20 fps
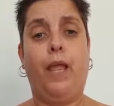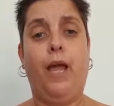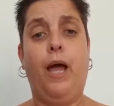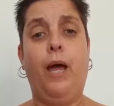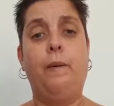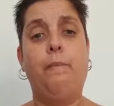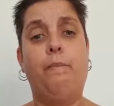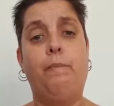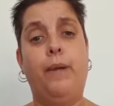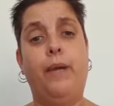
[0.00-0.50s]

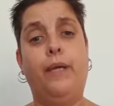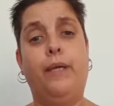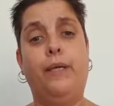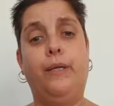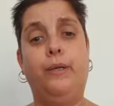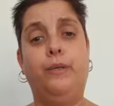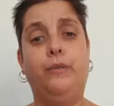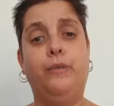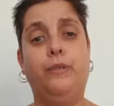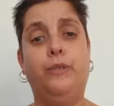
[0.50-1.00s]
I
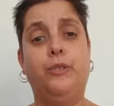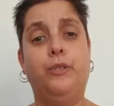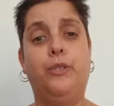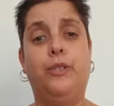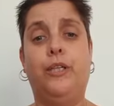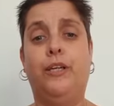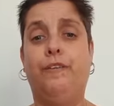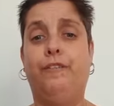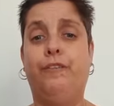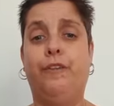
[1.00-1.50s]
beg you to
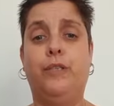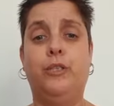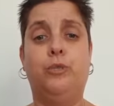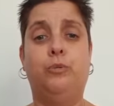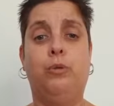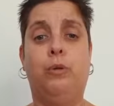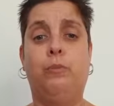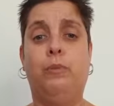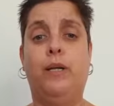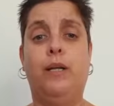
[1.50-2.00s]
give
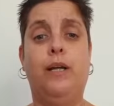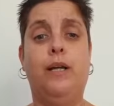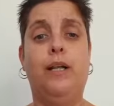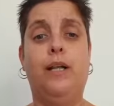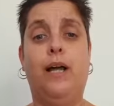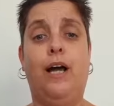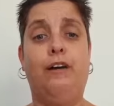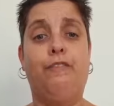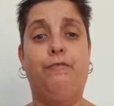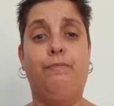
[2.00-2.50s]
this woman her
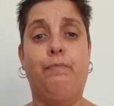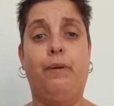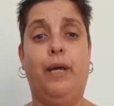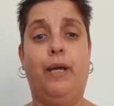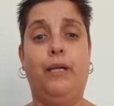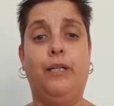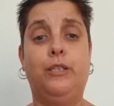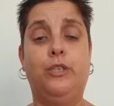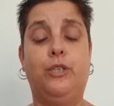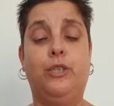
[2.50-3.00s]
life back.